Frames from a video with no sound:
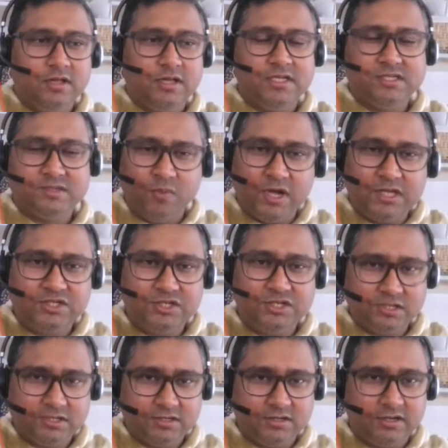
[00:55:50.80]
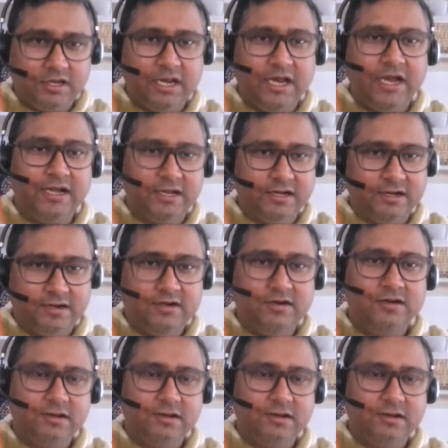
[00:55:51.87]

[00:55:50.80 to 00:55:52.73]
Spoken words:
is much greater.